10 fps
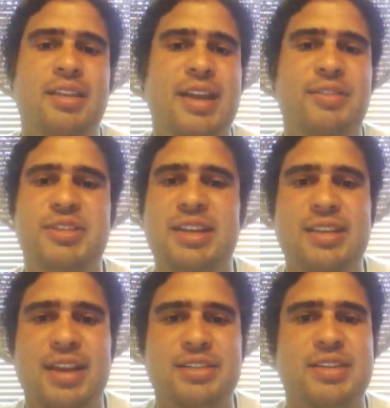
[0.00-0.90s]
they've seen
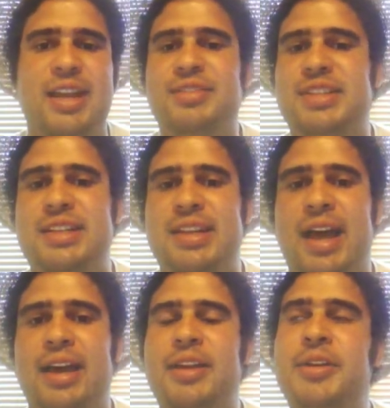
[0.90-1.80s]
this and they've seen
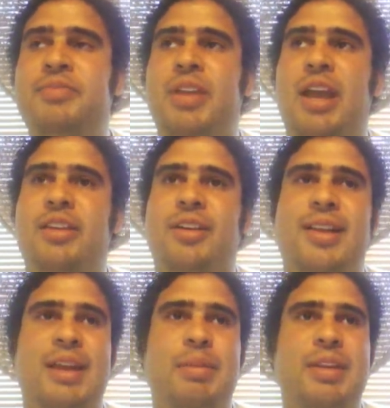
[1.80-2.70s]
that and they're
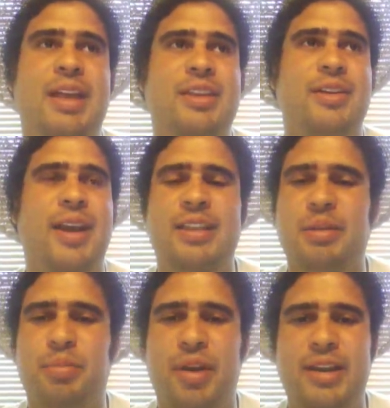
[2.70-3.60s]
claiming that they're getting
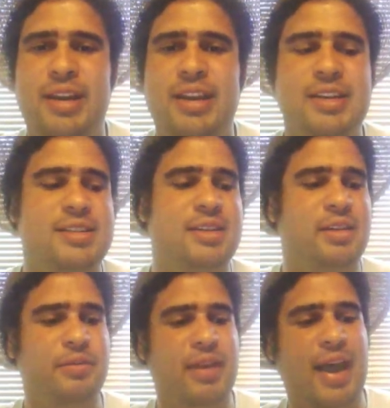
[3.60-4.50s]
the brightening. Because
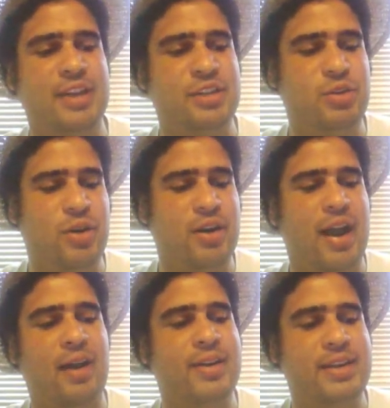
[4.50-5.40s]
as you heard
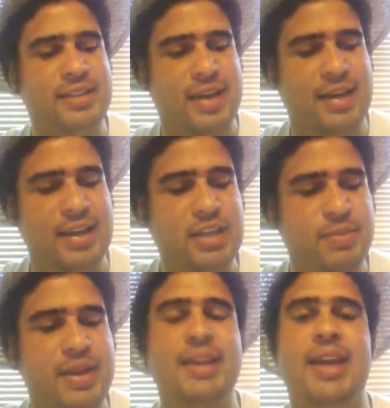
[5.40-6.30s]
how he said, he's
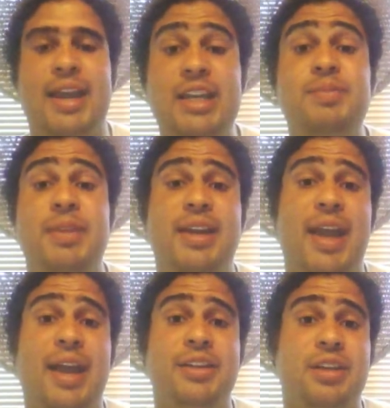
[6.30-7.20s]
being
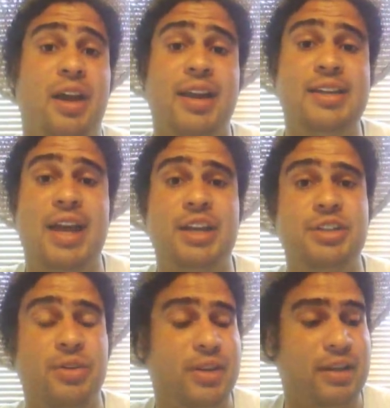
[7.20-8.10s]
gang stalked. He's not
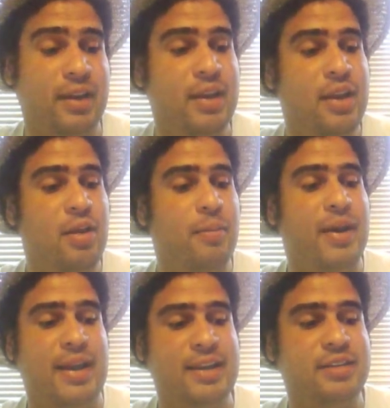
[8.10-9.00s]
joking.
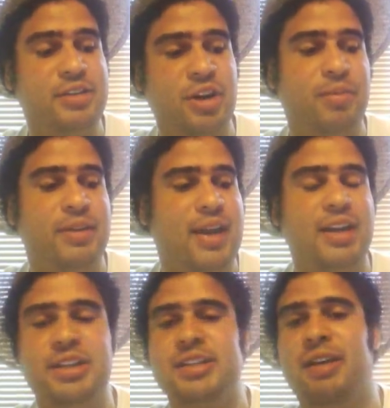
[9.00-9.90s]
But his
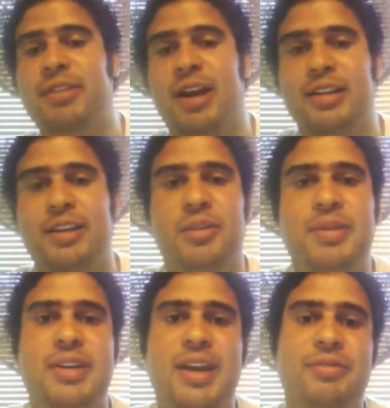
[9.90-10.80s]
interpretations of it are a little
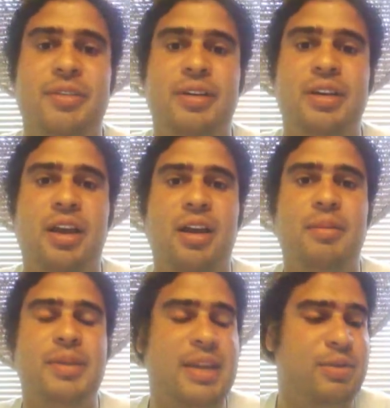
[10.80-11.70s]
bit different.
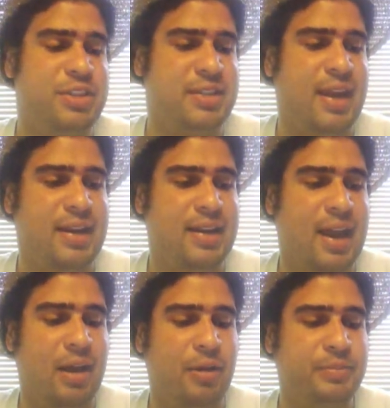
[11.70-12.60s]
He was stating
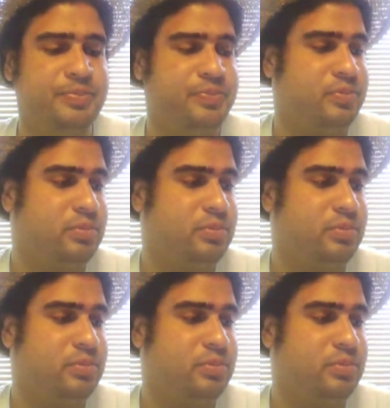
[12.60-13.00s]
how